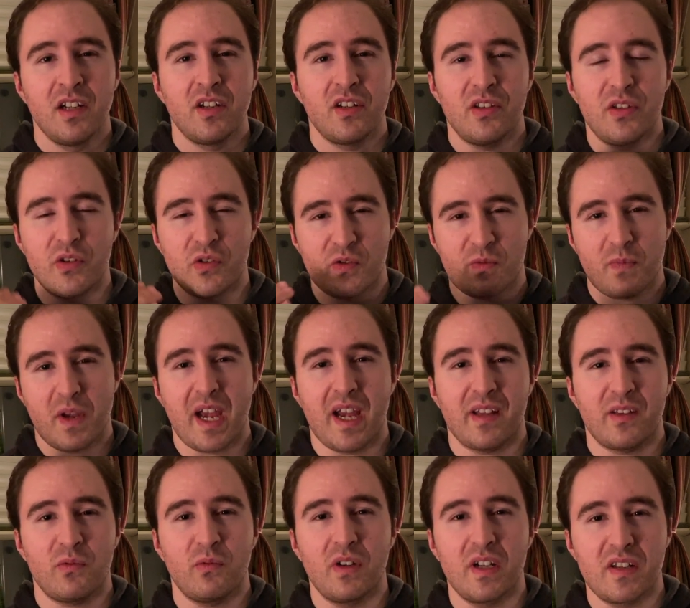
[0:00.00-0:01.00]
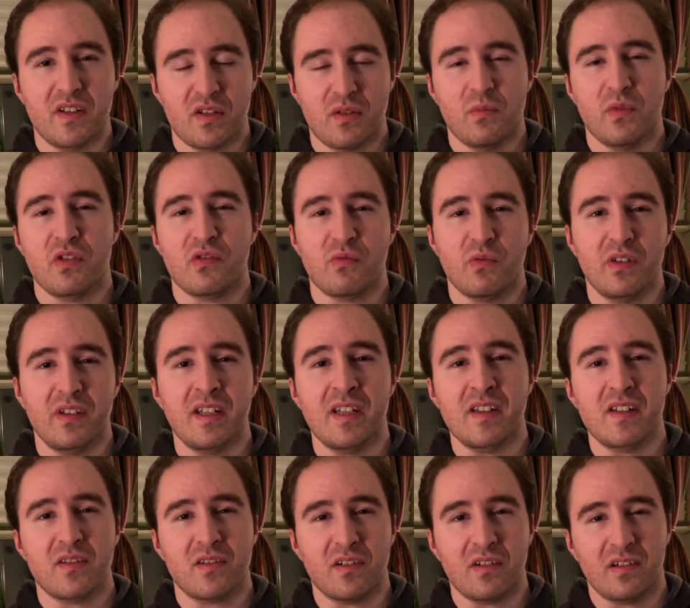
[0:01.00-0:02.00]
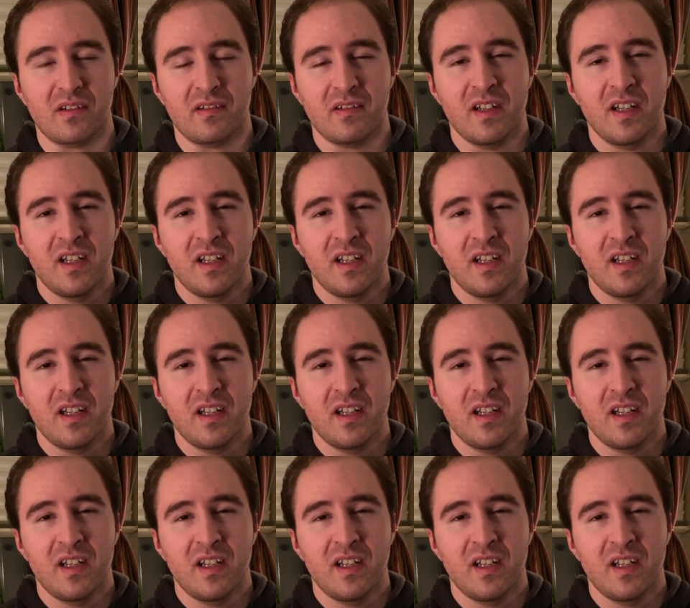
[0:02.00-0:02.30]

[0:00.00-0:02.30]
those pathways, almost where they start.